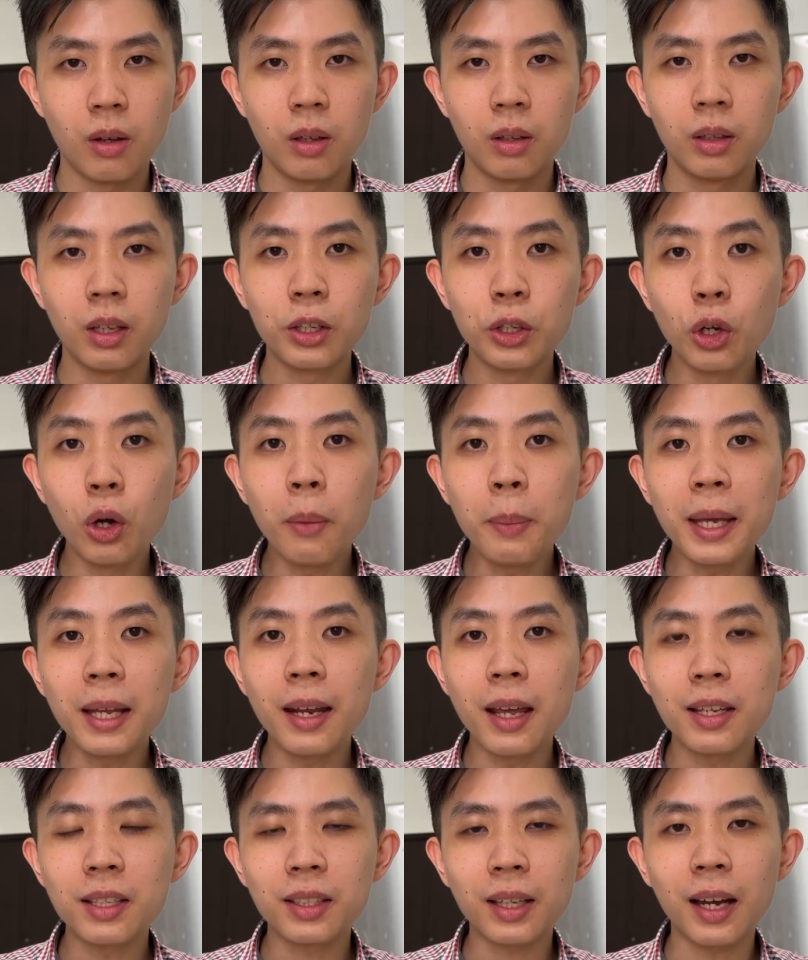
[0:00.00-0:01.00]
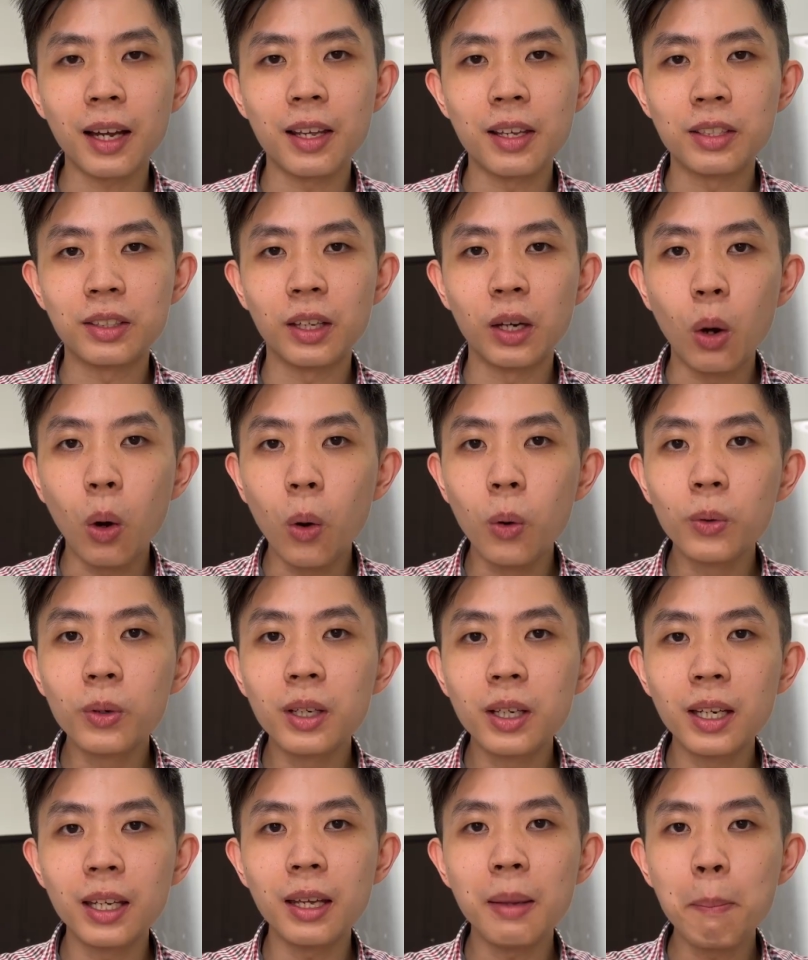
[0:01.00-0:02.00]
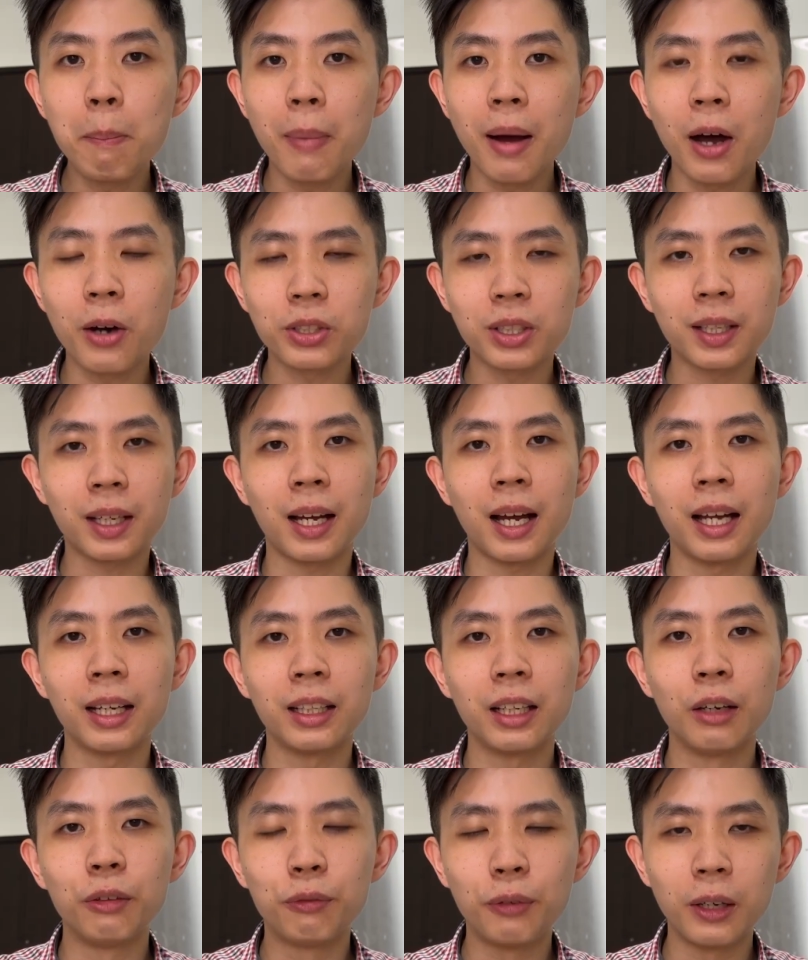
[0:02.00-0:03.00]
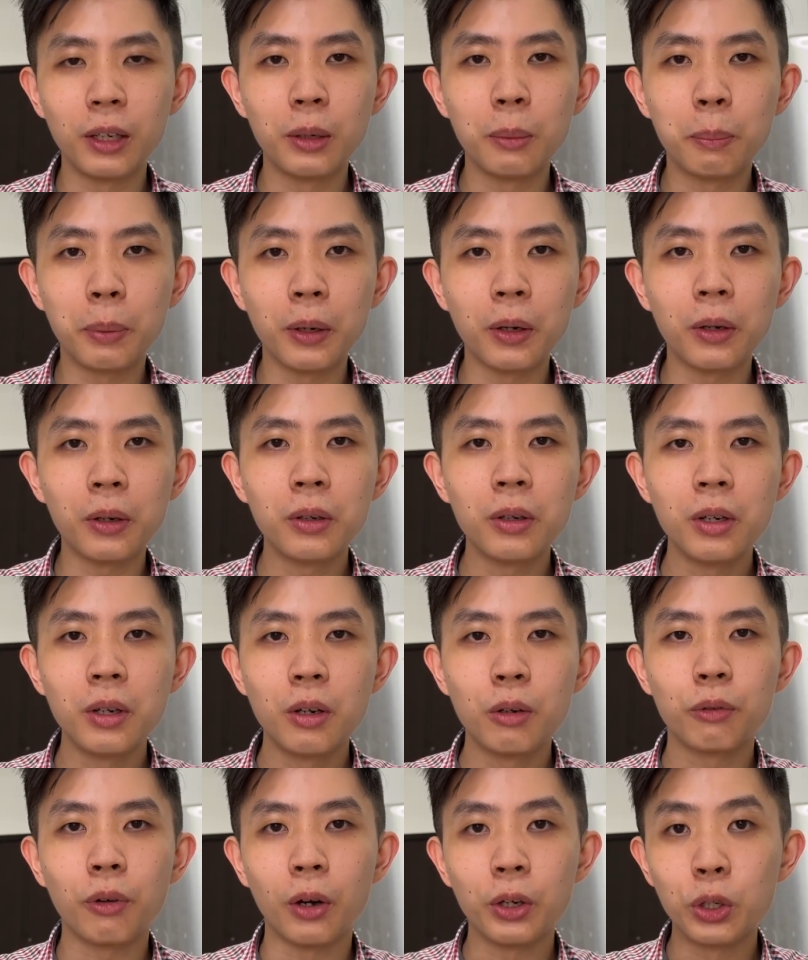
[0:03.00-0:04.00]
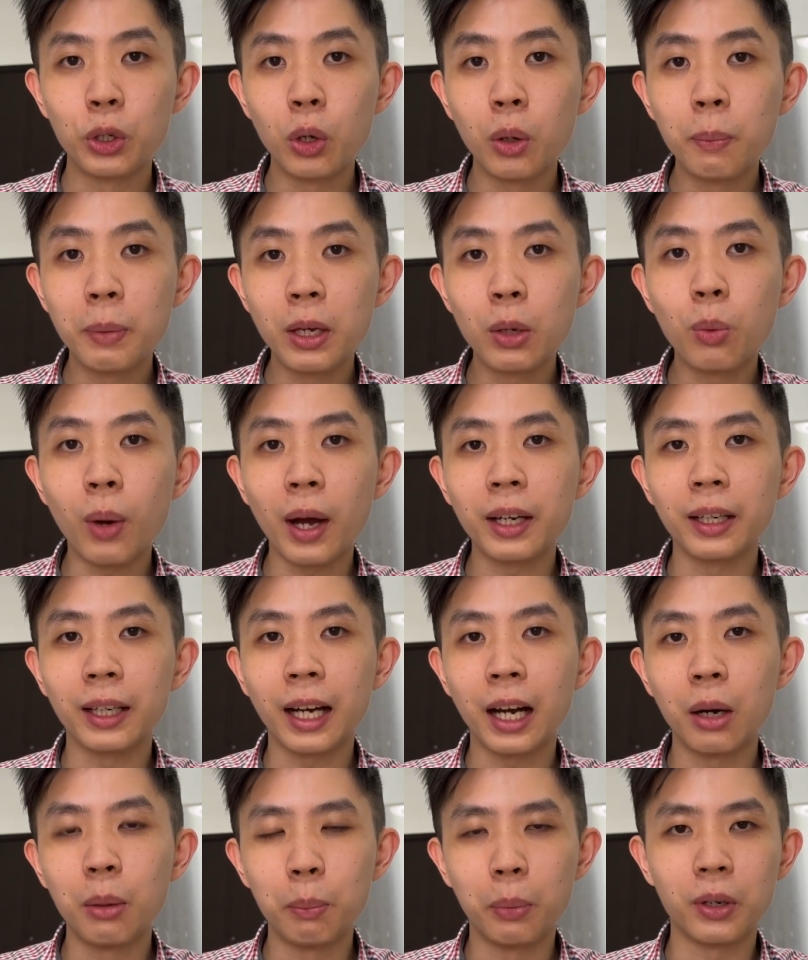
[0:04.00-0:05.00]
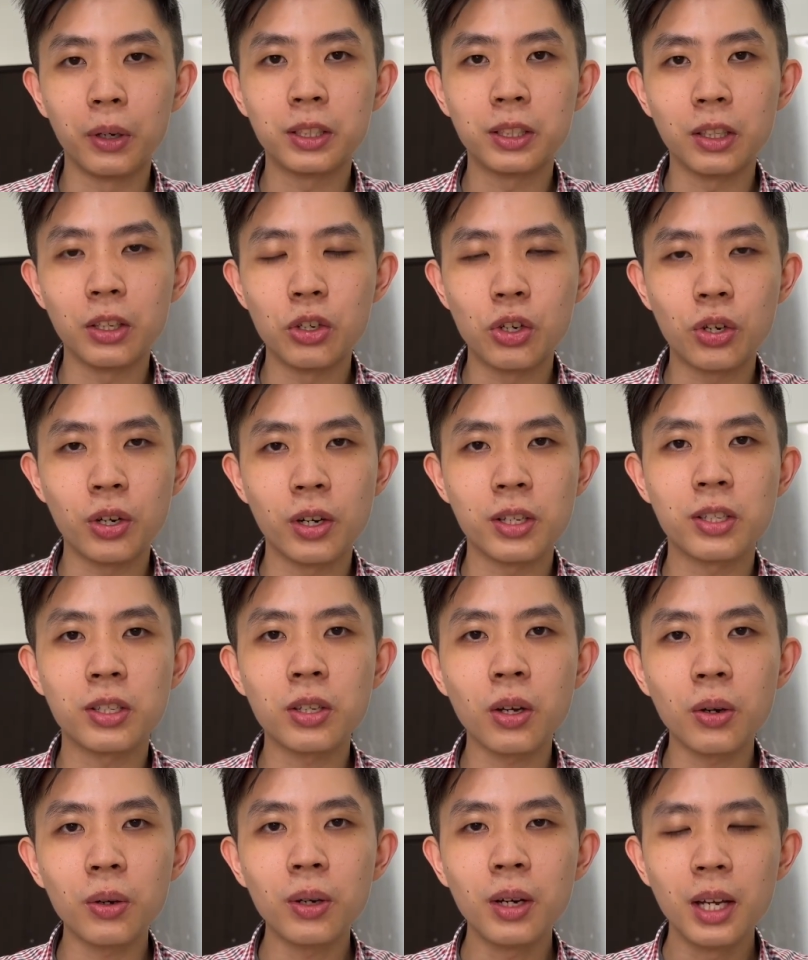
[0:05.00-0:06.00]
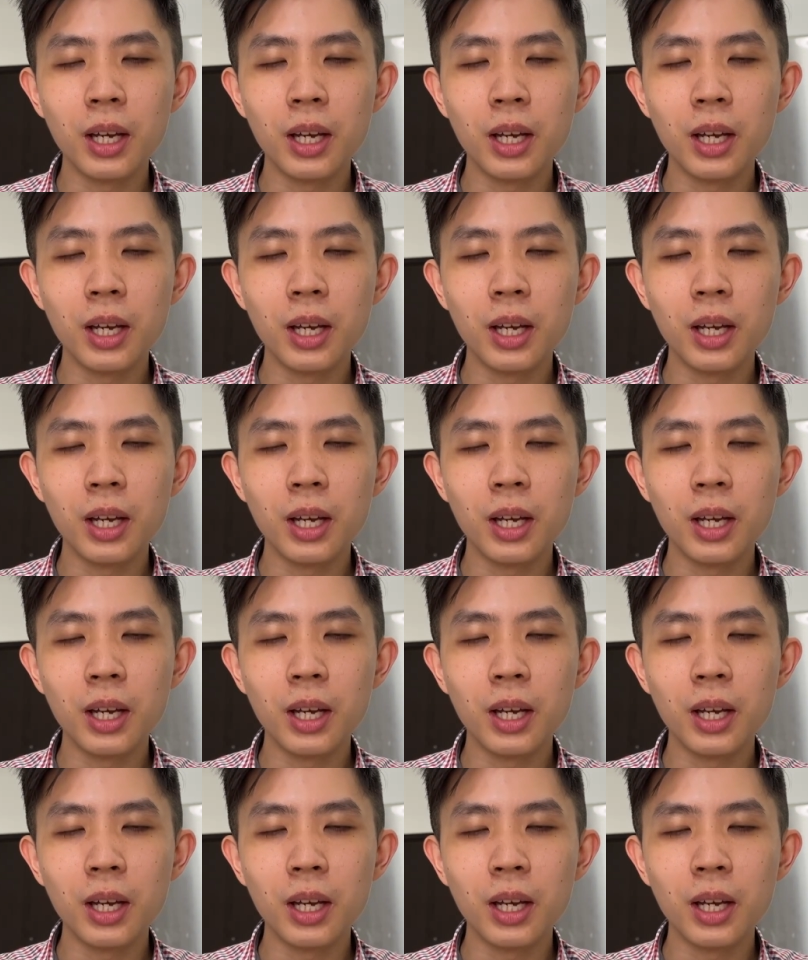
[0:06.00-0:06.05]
The UOB Ladies Card is the only miles card available for UOB One account bonus interest, so